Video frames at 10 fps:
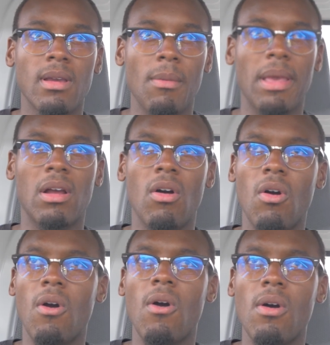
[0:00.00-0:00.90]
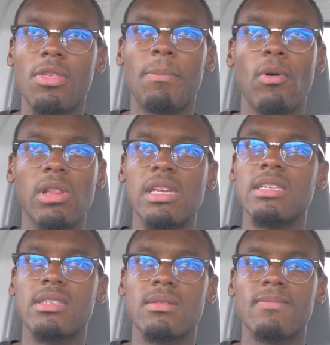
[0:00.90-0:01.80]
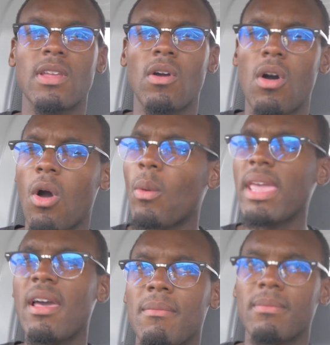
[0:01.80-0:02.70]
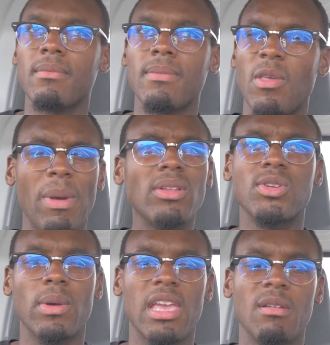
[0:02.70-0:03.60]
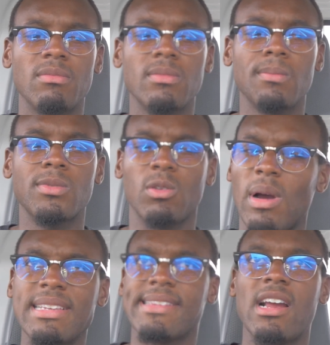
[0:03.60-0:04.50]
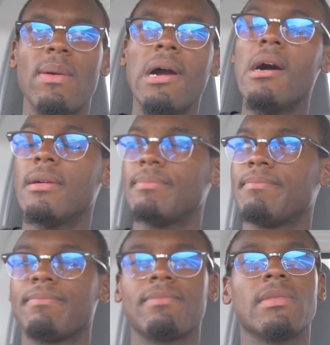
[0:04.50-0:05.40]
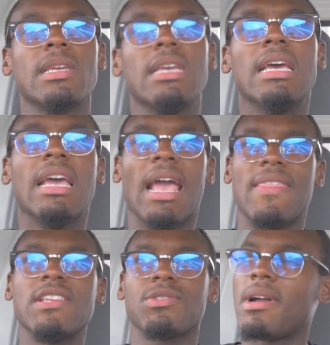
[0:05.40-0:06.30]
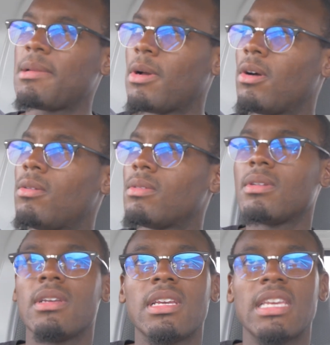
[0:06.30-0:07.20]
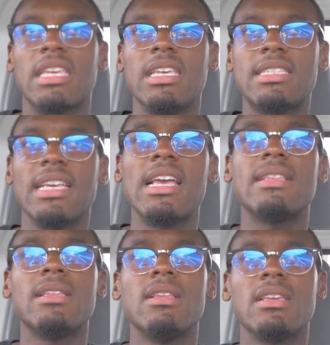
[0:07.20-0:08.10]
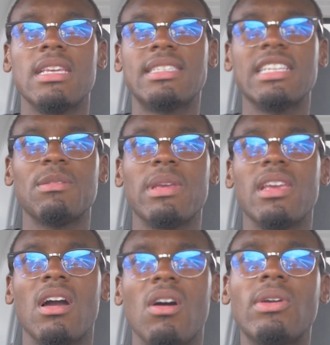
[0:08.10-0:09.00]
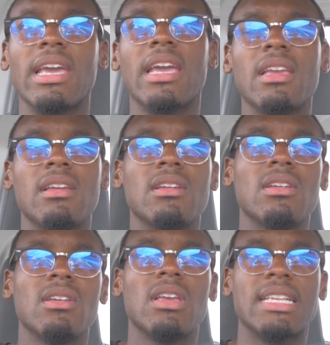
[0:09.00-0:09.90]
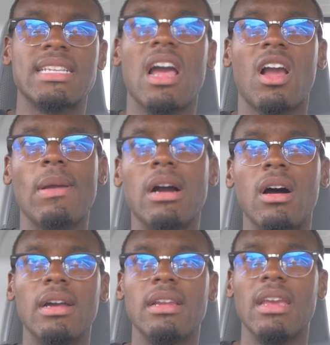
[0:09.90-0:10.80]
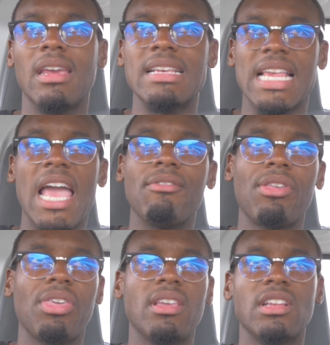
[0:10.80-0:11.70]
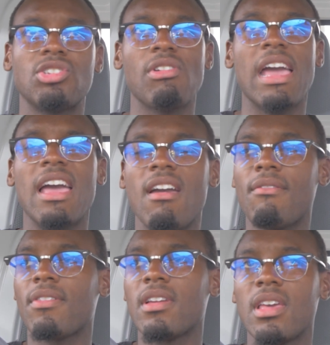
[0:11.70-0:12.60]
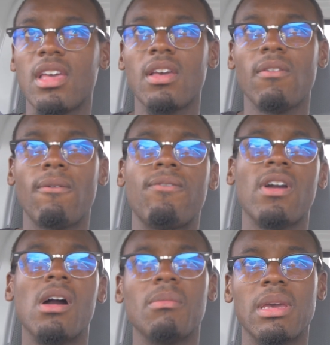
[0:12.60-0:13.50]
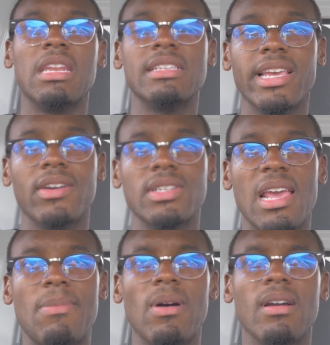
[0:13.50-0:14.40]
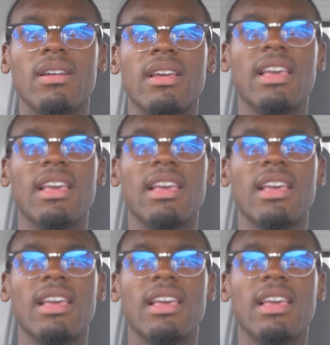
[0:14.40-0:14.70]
Like all the pulleys, they're all OEM. The belt's OEM. So why isn't it going on? And then Geronimo, he said to me, okay, it's not going on. It's everything that you have from an Integra Type R.